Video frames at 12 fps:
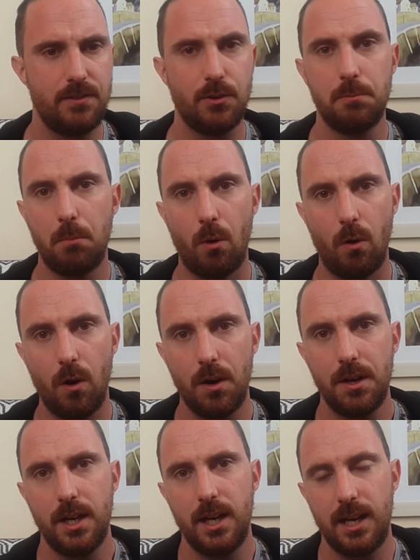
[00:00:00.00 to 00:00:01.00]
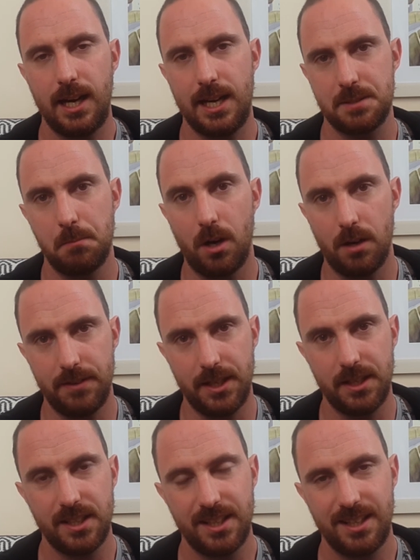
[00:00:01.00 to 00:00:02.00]
Stephen Moore as
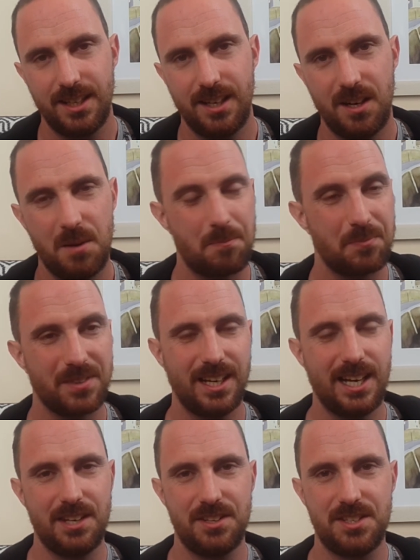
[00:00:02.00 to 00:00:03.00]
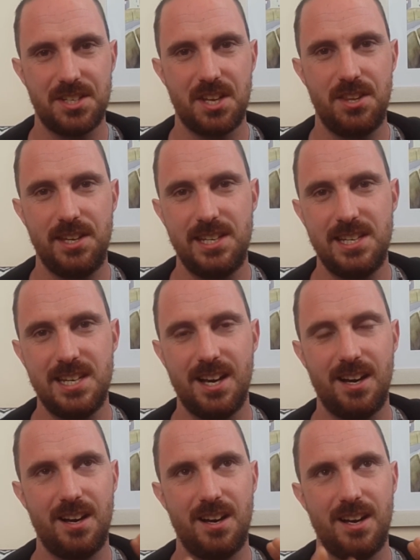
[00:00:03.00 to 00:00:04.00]
Marvin, and
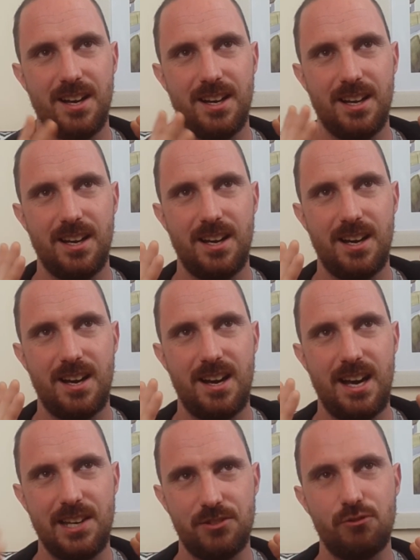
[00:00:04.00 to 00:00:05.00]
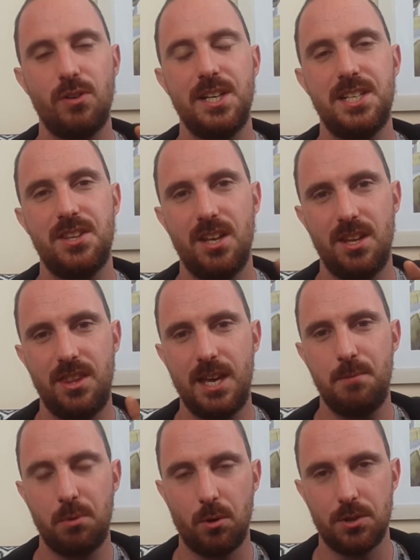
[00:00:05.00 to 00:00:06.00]
the android
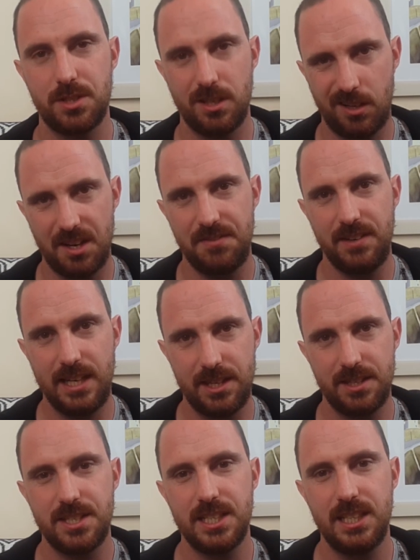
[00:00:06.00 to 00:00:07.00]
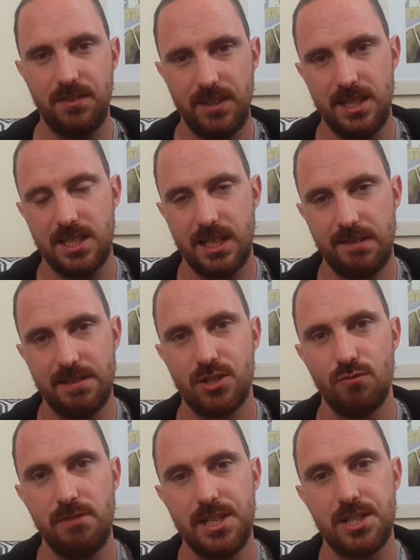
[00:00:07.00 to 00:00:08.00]
that they brought to life in the TV
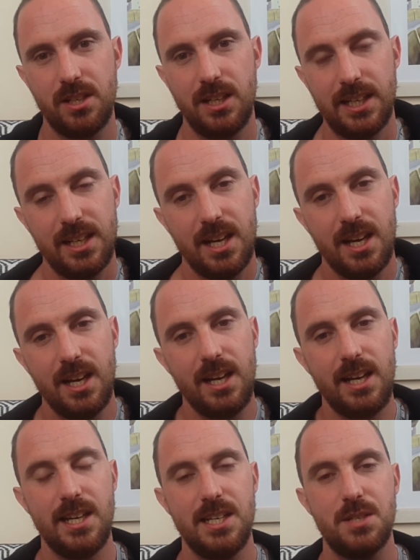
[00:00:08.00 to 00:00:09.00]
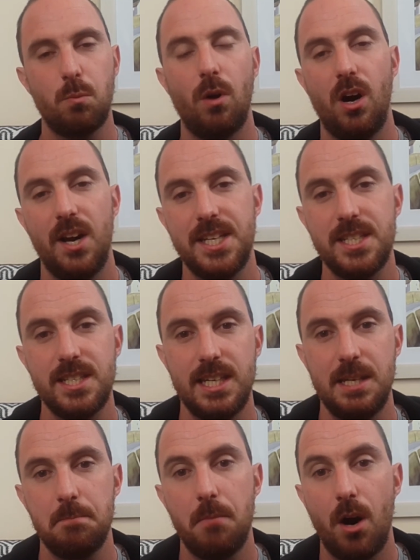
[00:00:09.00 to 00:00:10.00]
series originally is what I
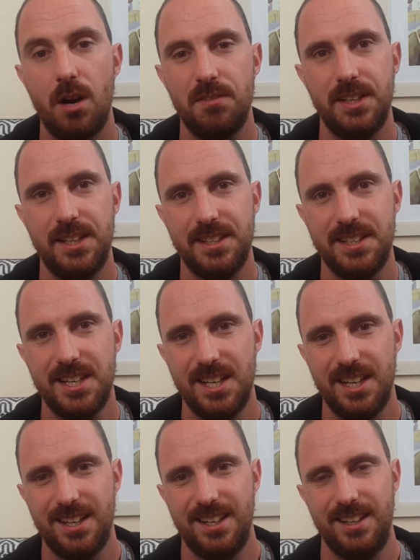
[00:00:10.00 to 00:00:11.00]
see Marvin